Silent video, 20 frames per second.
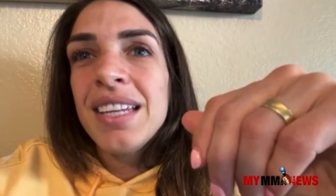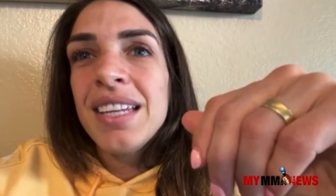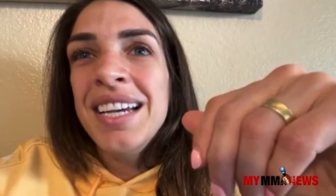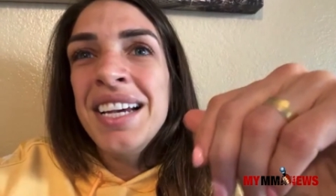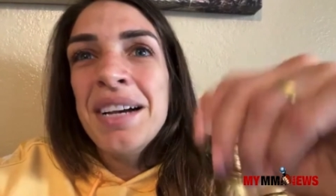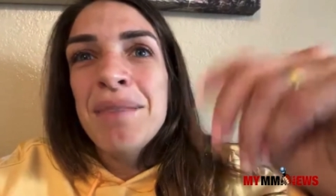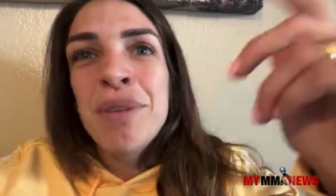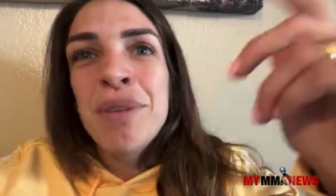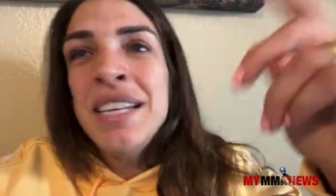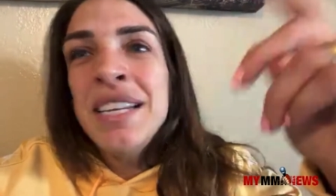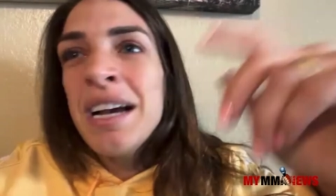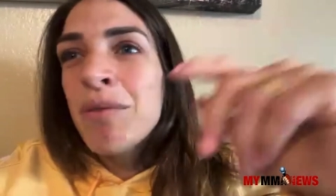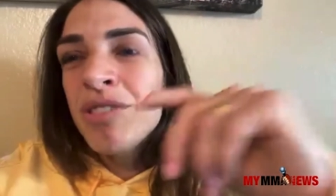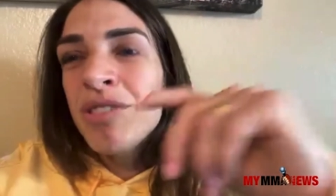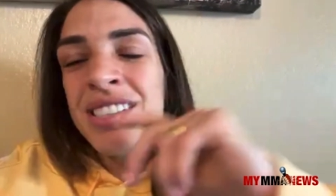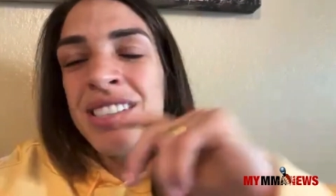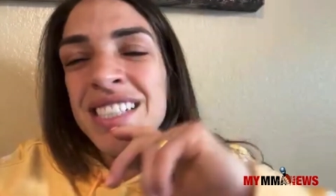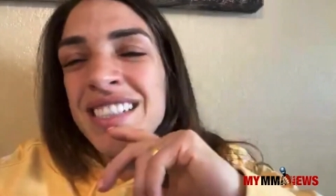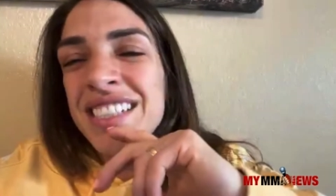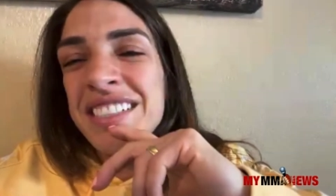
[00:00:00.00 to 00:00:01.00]
but yeah, we'll see.
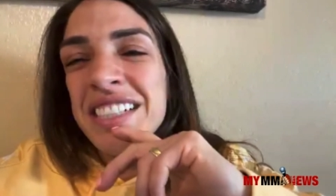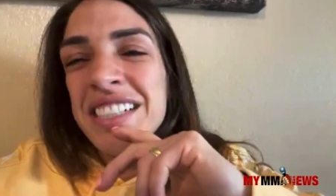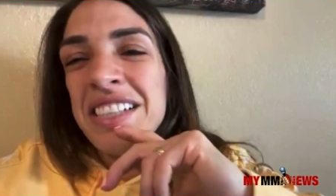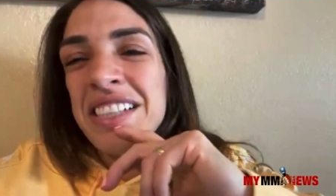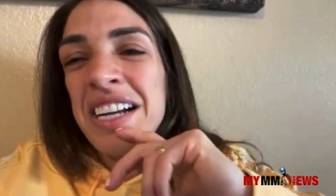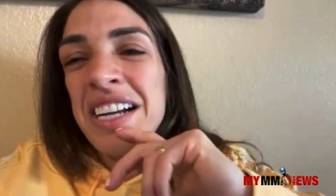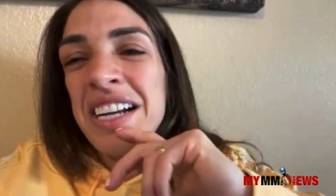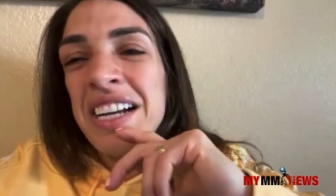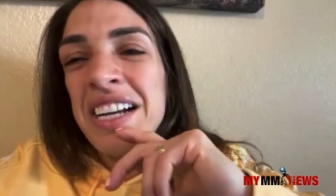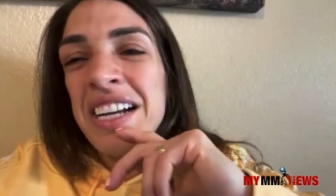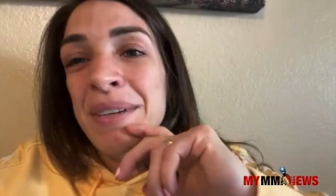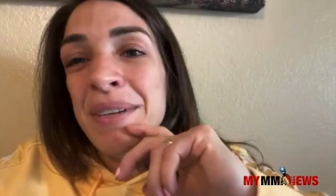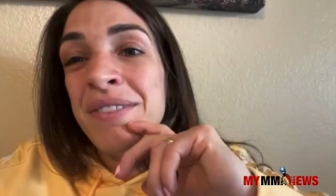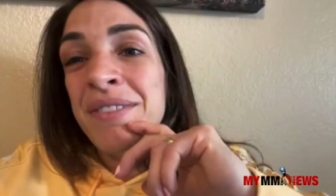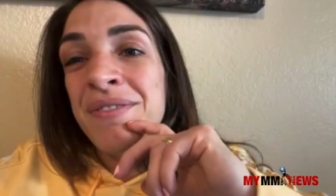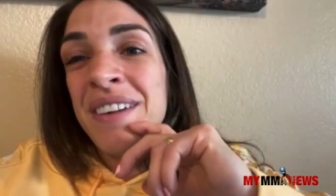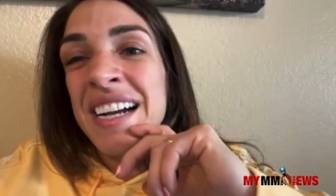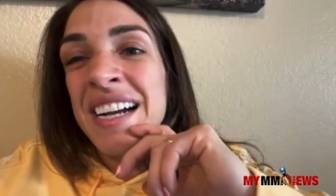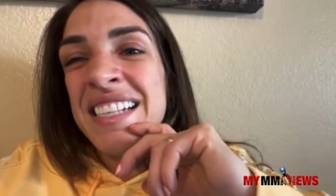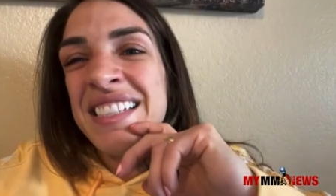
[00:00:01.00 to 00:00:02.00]
There's a lot of big
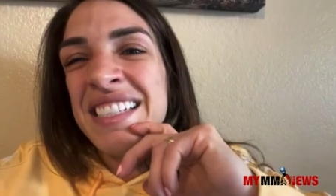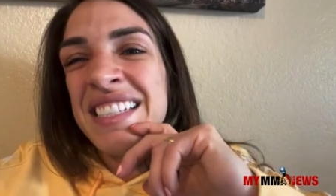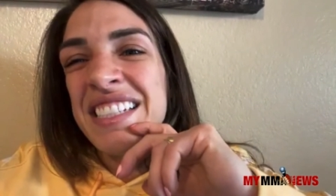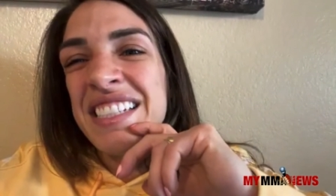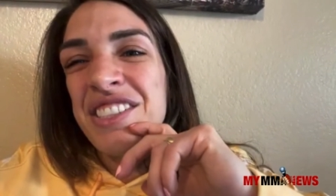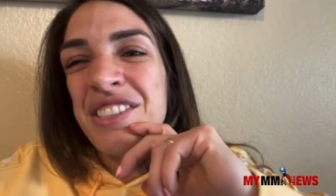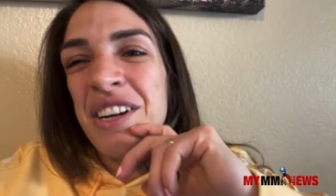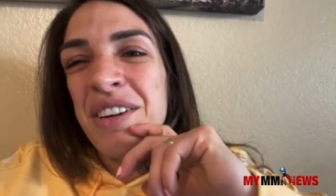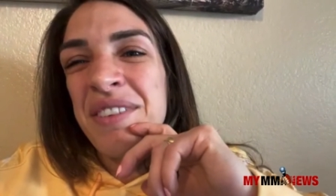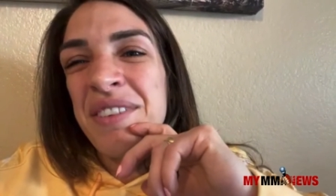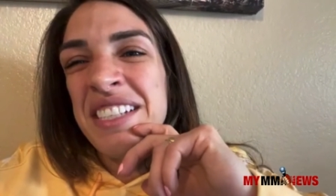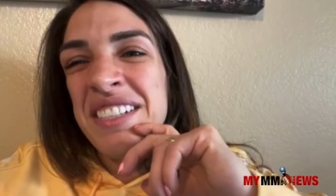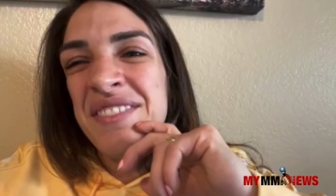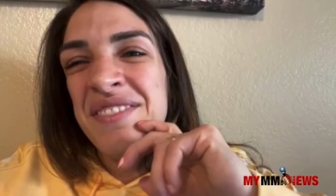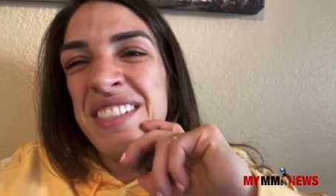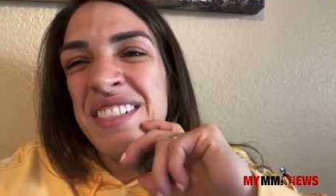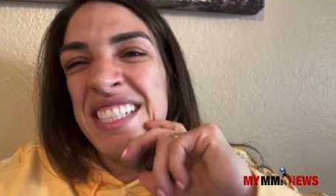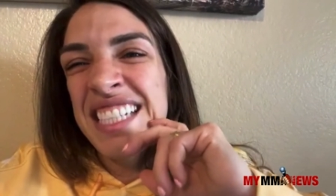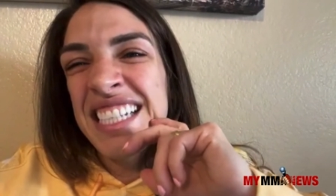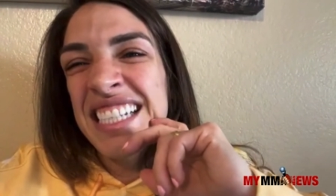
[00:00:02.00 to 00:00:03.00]
fights in the strawweight
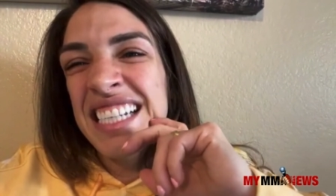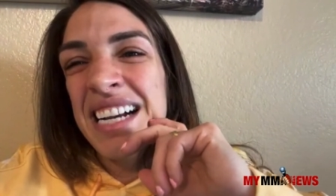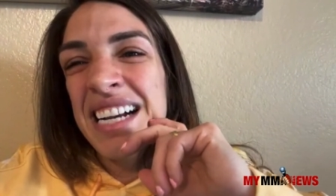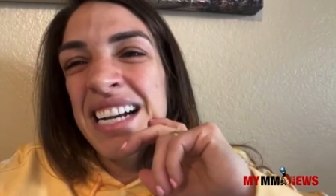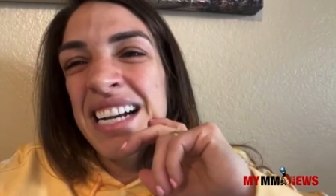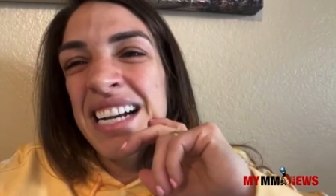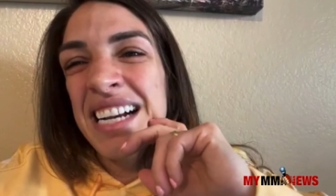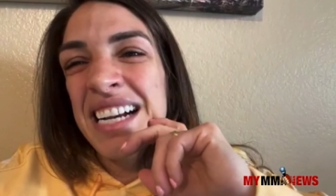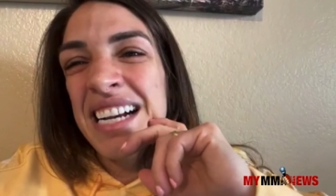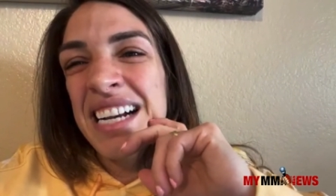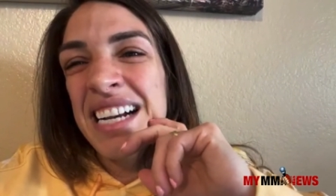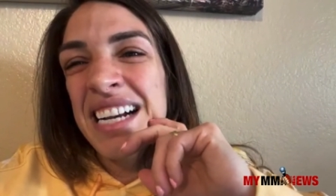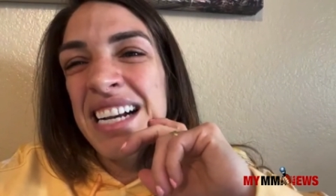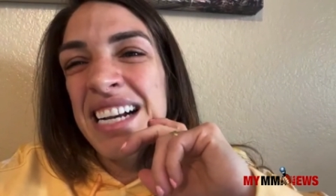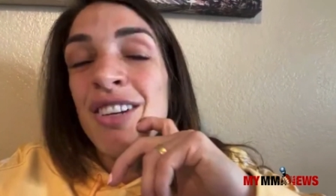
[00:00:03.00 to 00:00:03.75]
division coming up,